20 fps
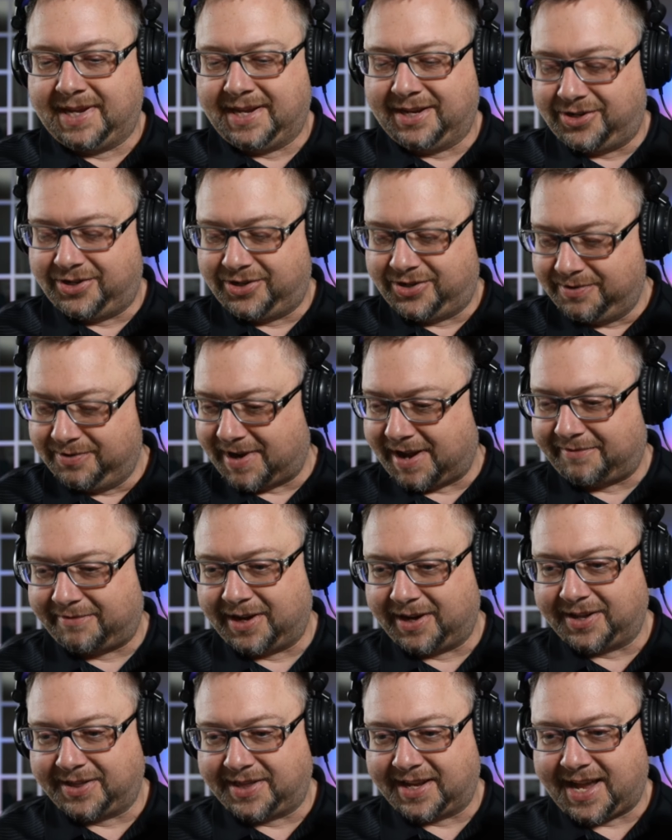Shoot, I
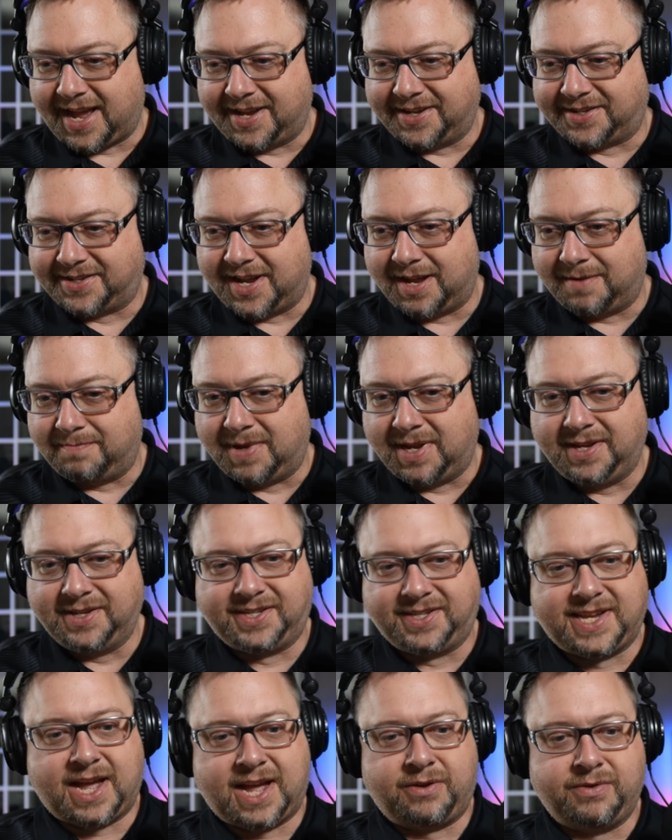forget the guy's name.
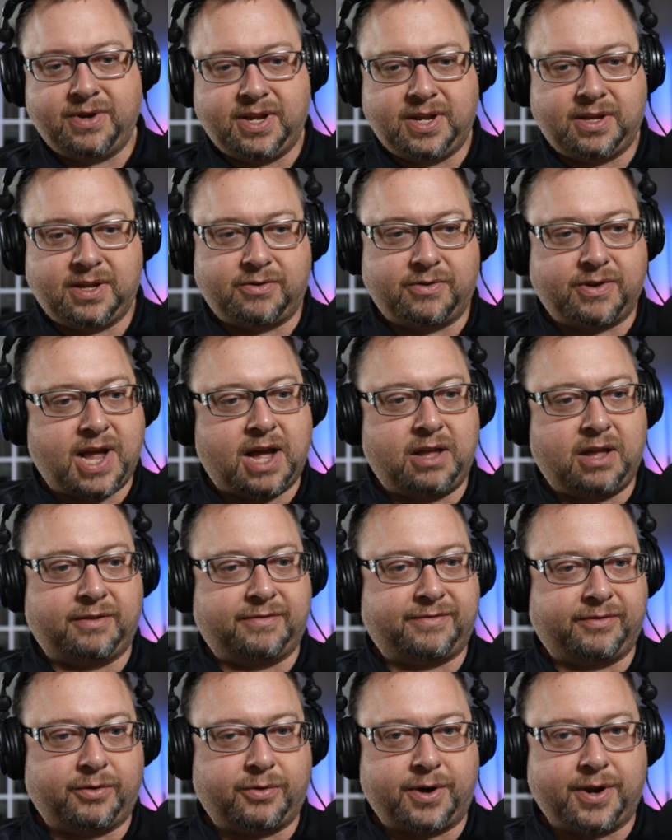He's down in Ocala,
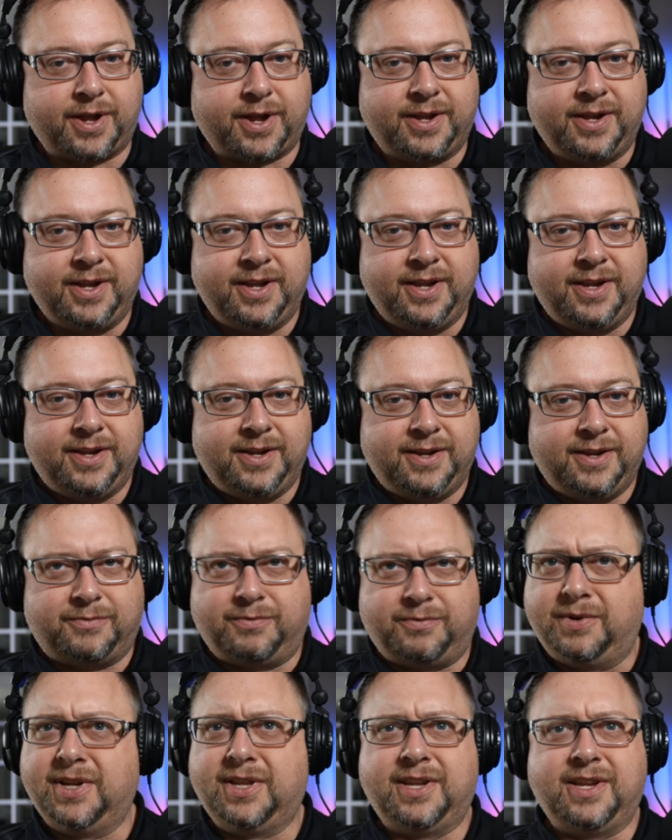Florida.
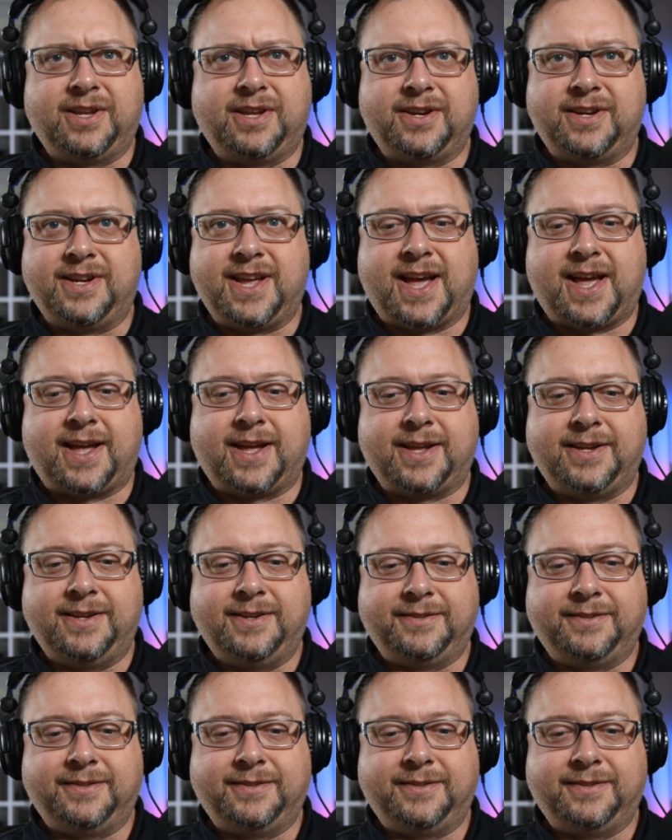Really good guy.